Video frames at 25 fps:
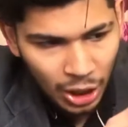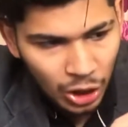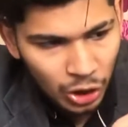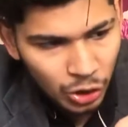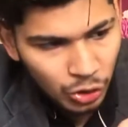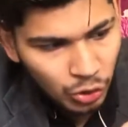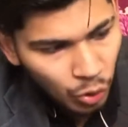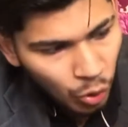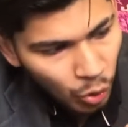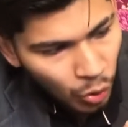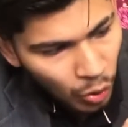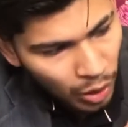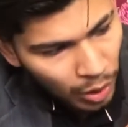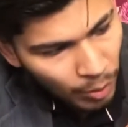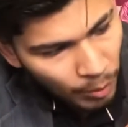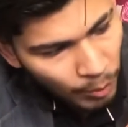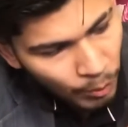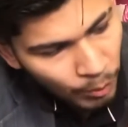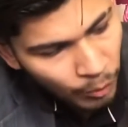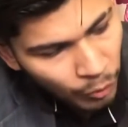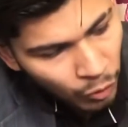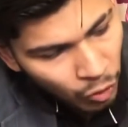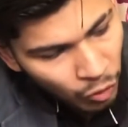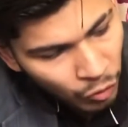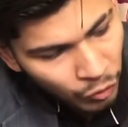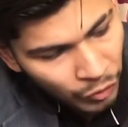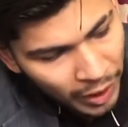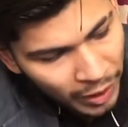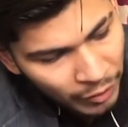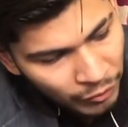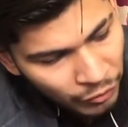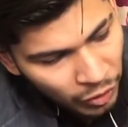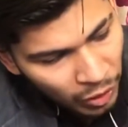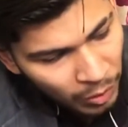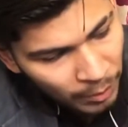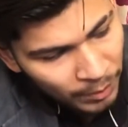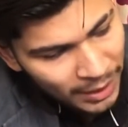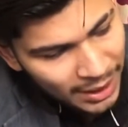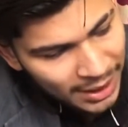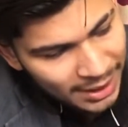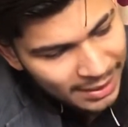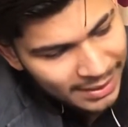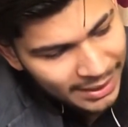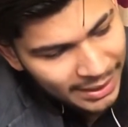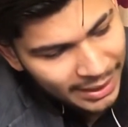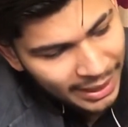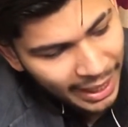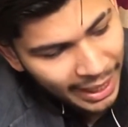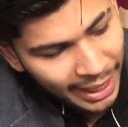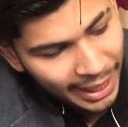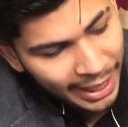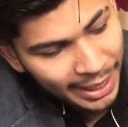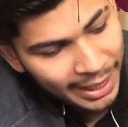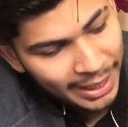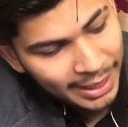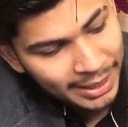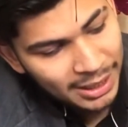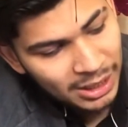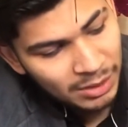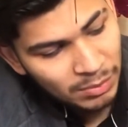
So moving from this side, this